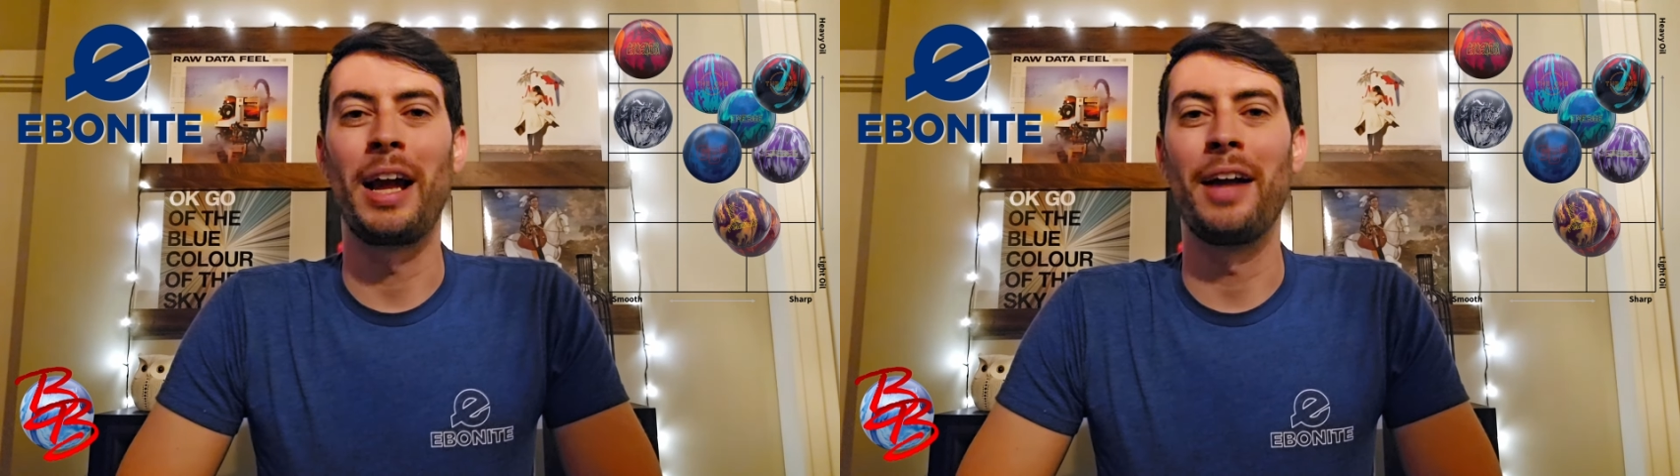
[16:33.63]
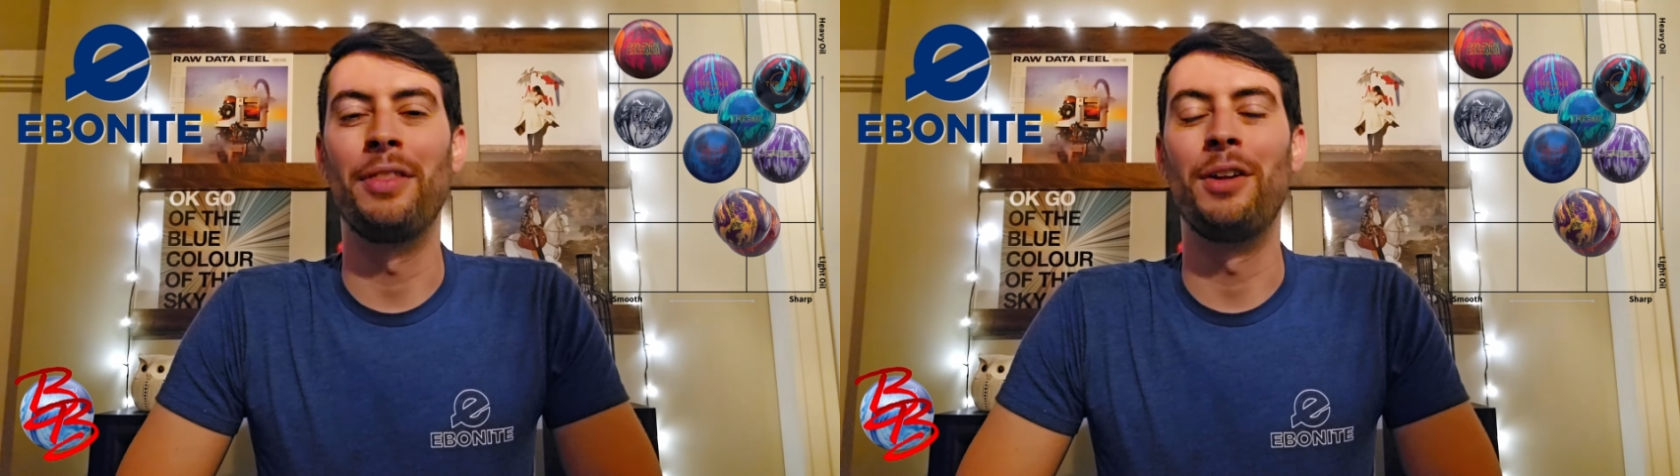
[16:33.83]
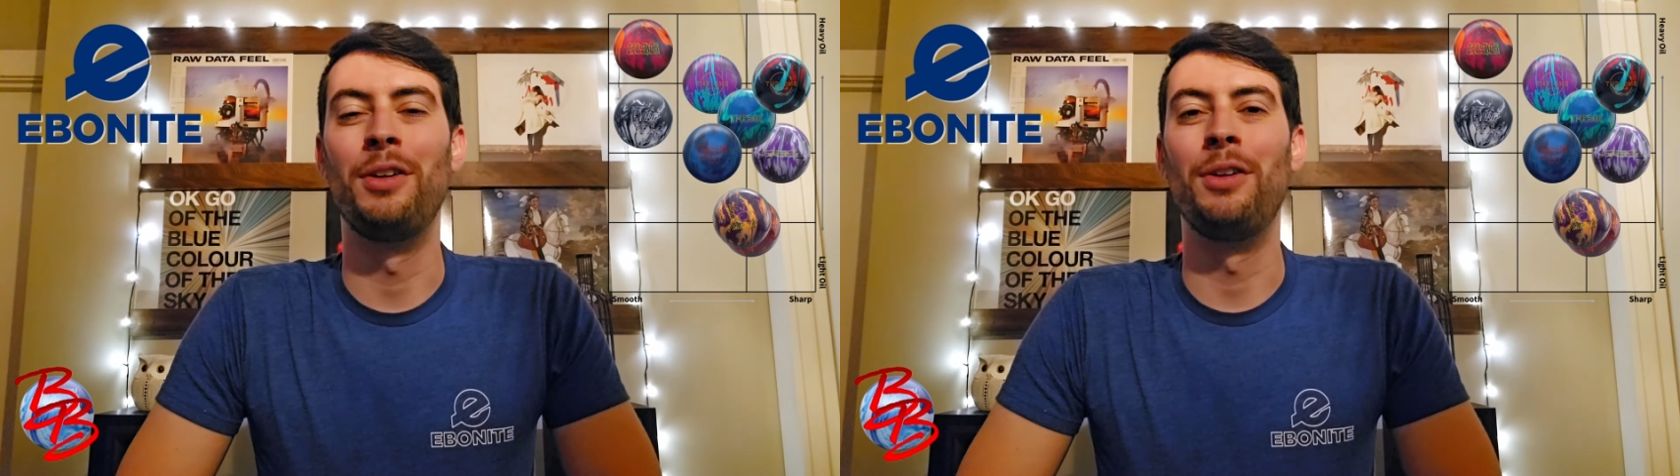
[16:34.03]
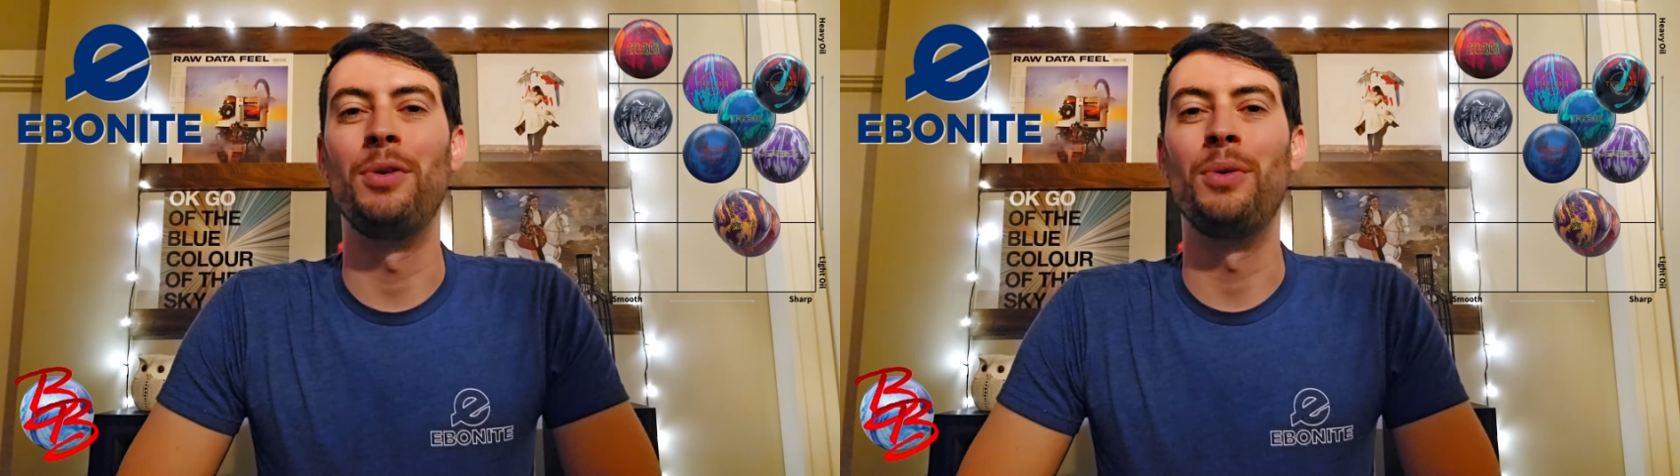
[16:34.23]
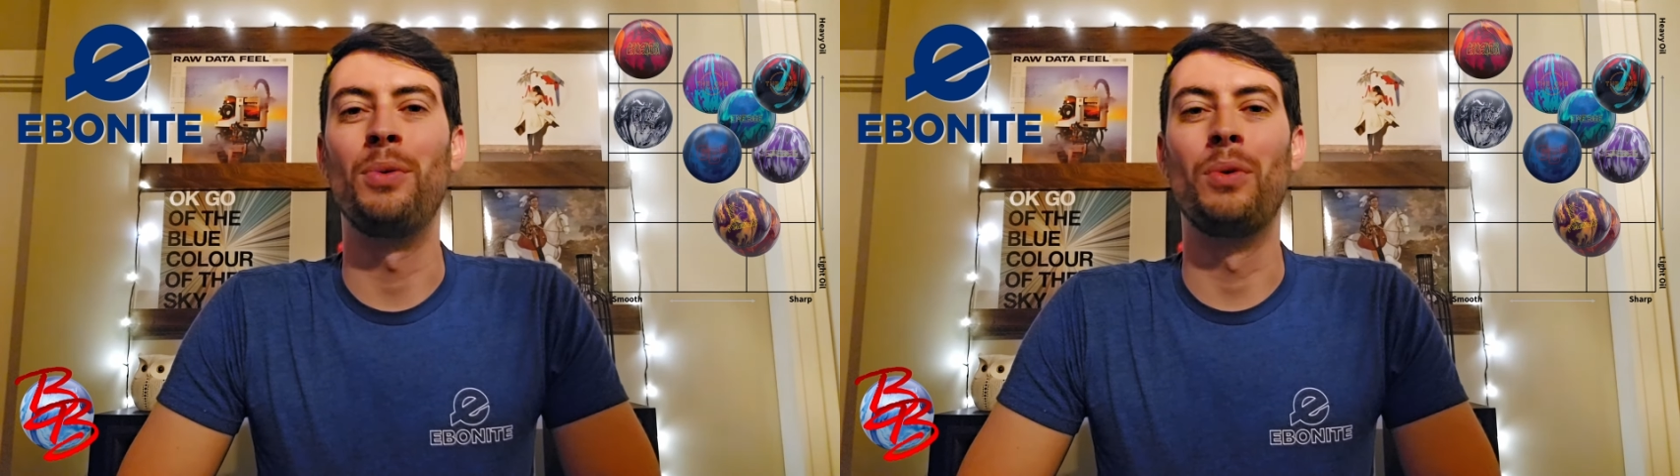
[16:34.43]
and
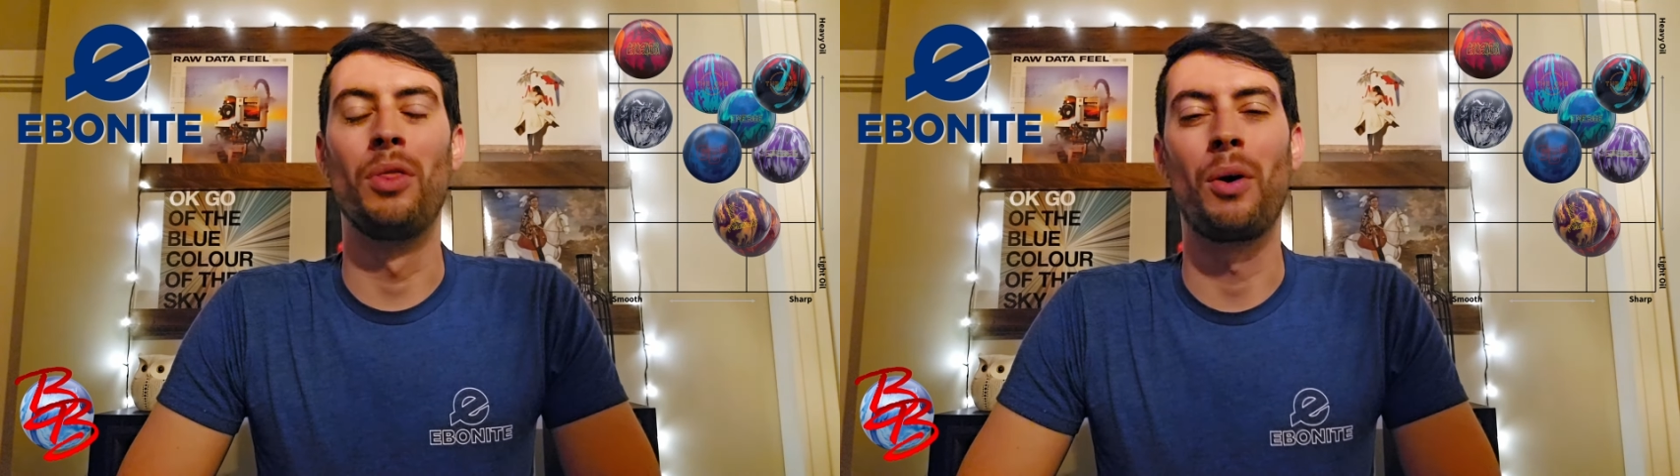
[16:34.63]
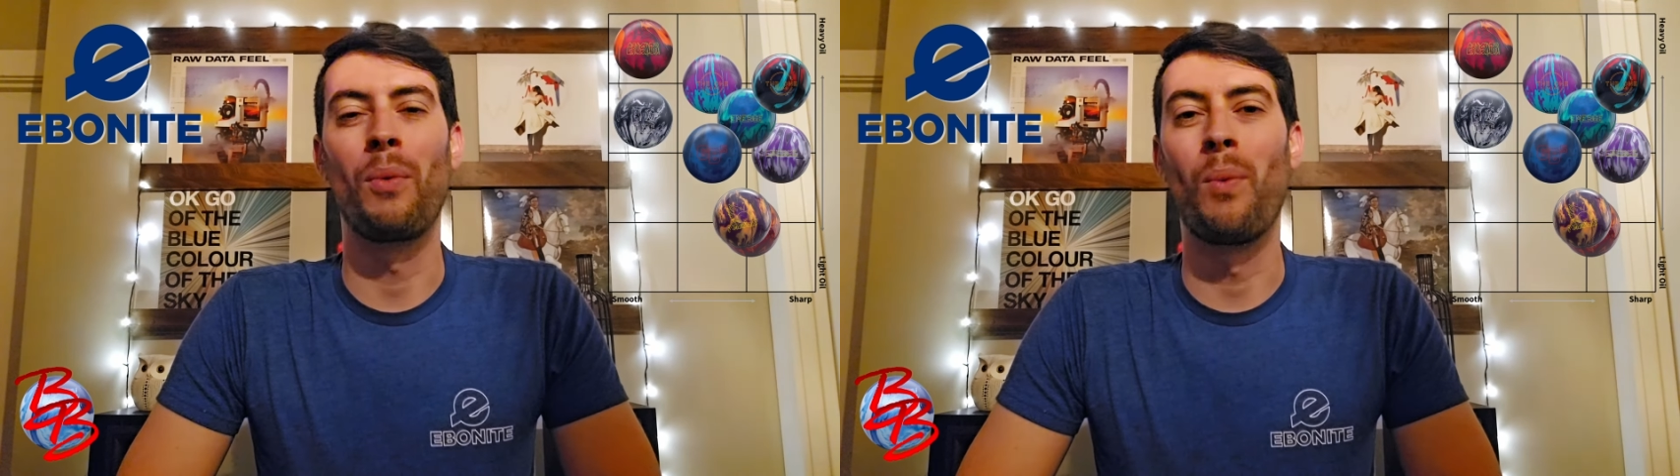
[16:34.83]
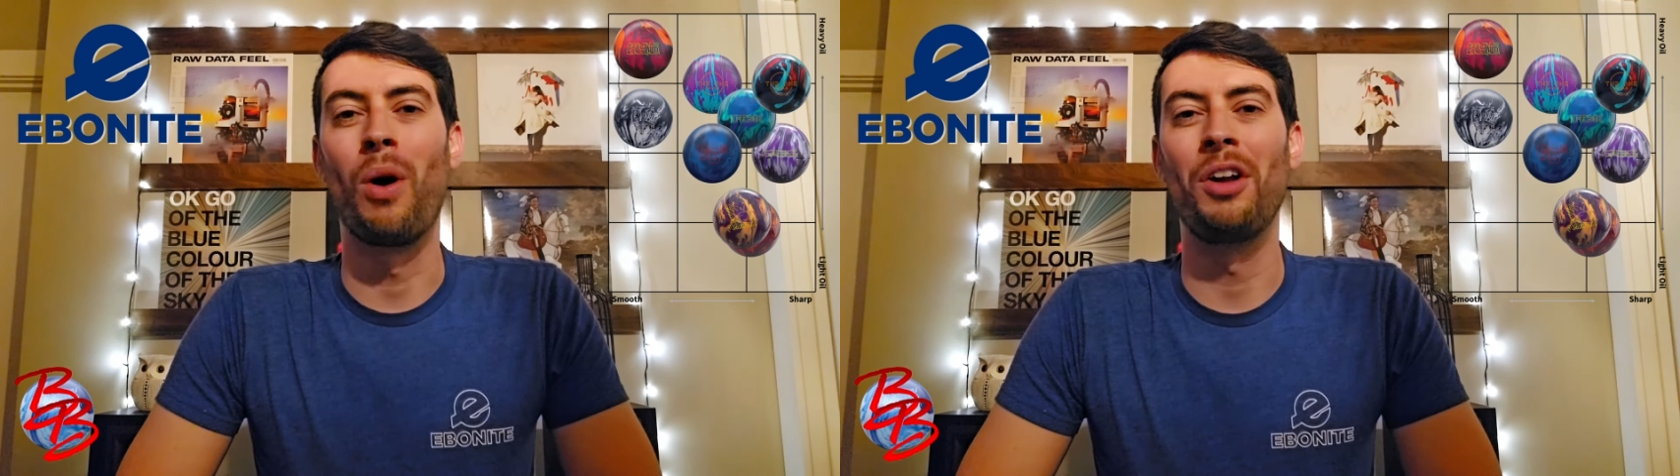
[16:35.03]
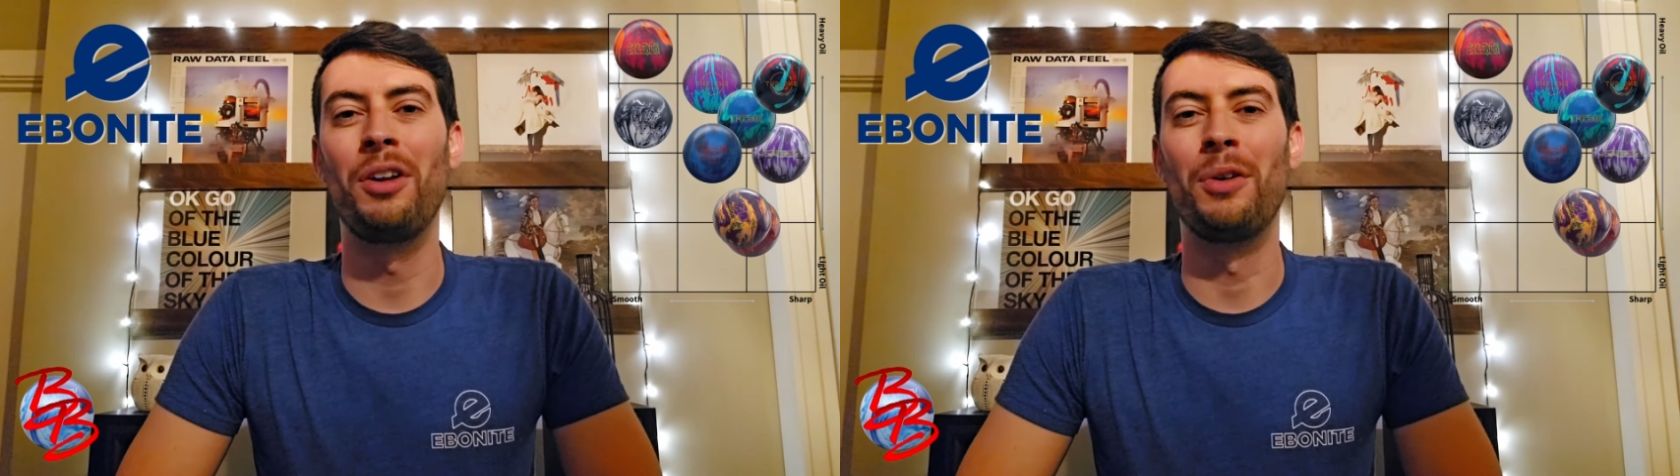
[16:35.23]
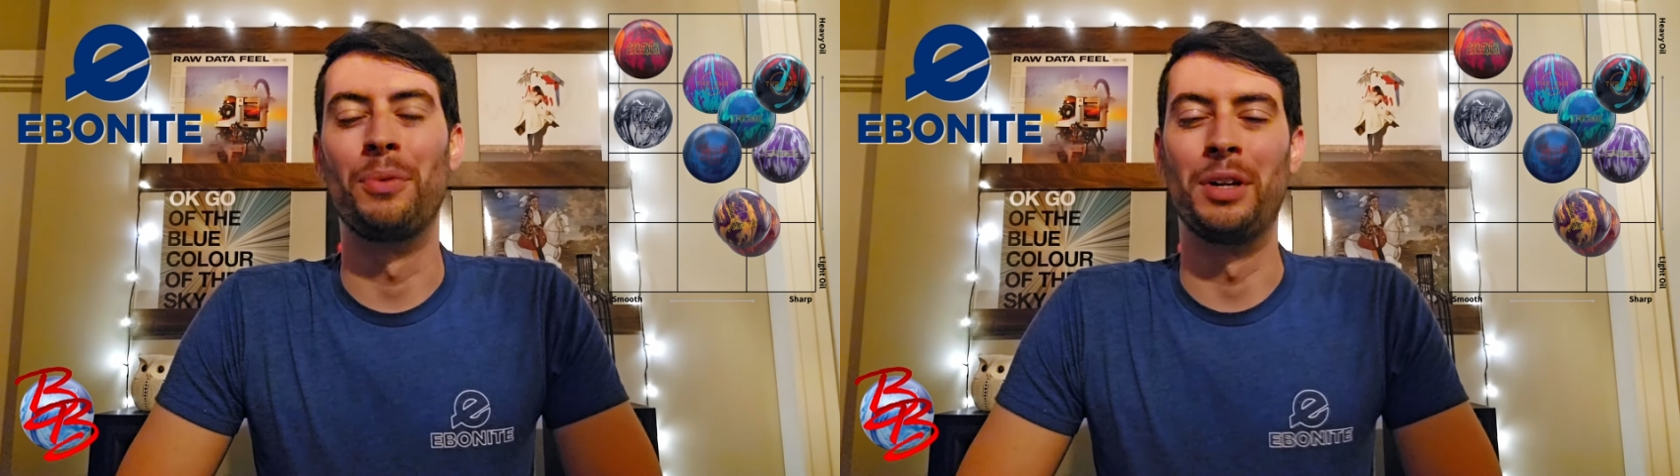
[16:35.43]
the
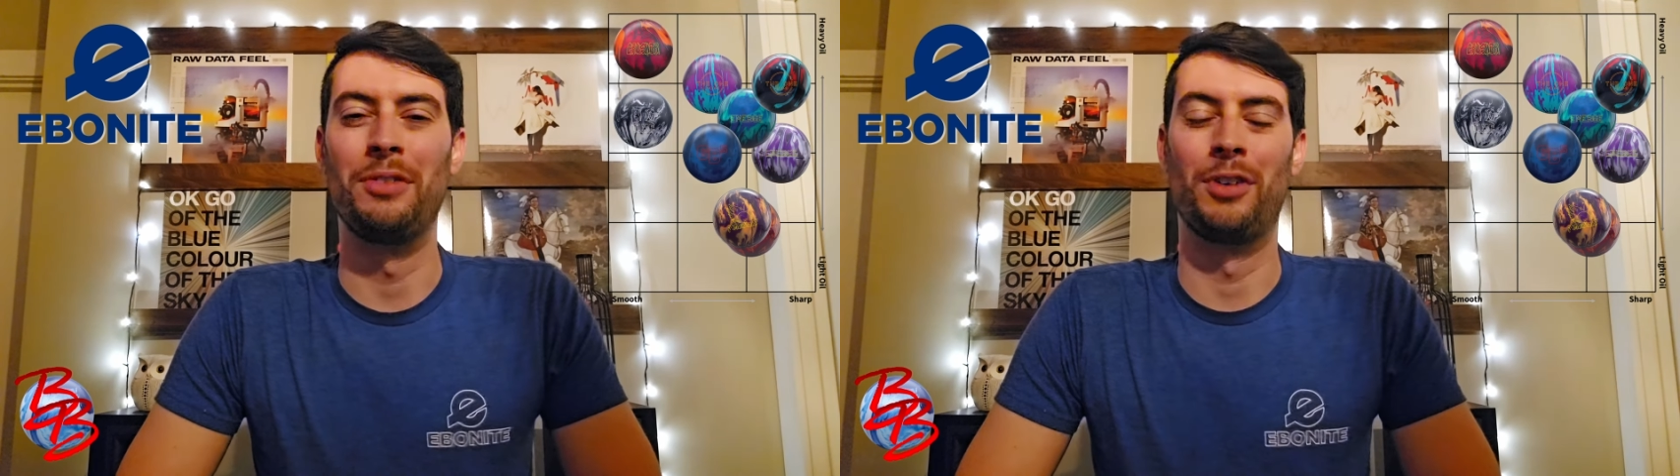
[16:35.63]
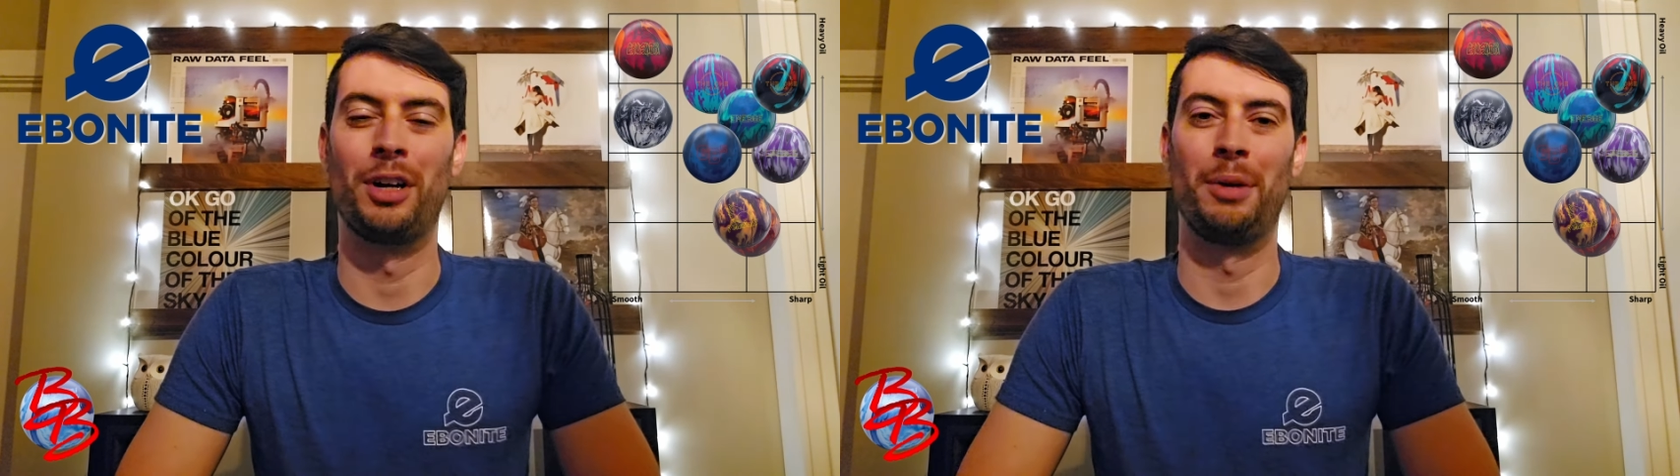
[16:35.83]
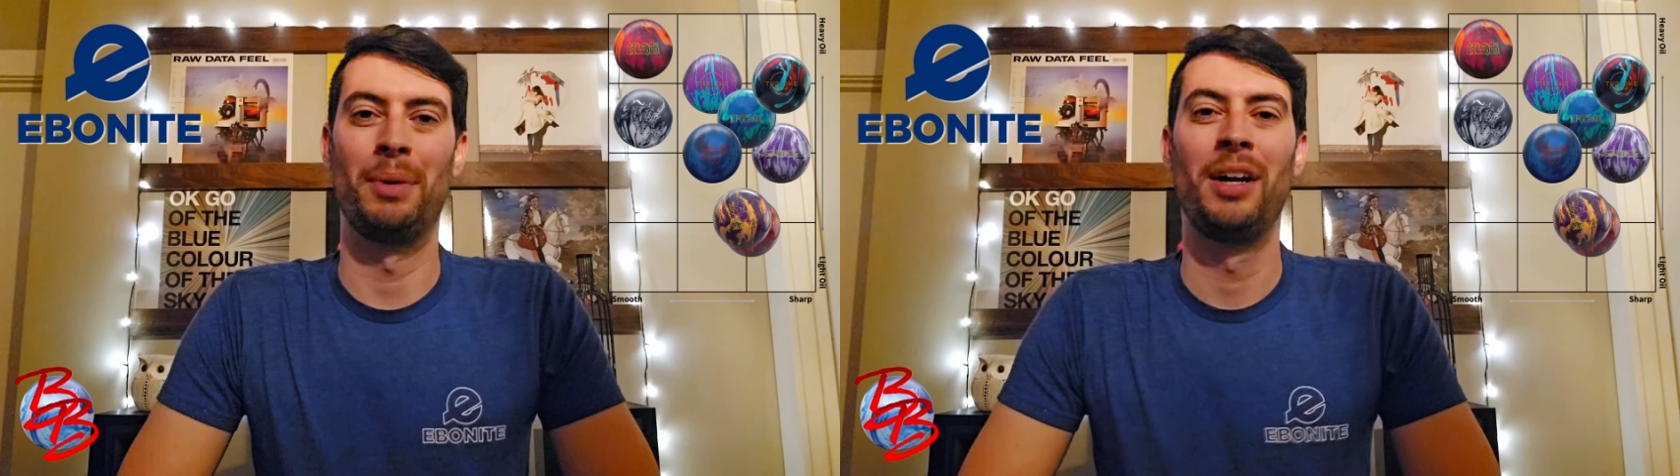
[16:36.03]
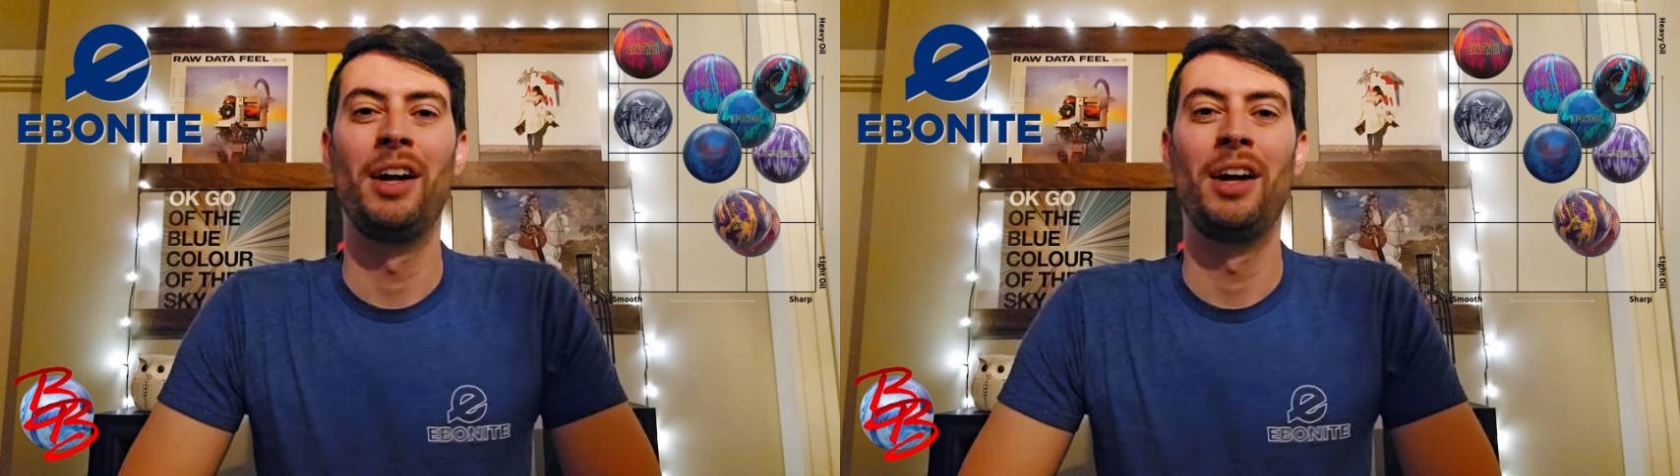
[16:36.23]
One Reverb,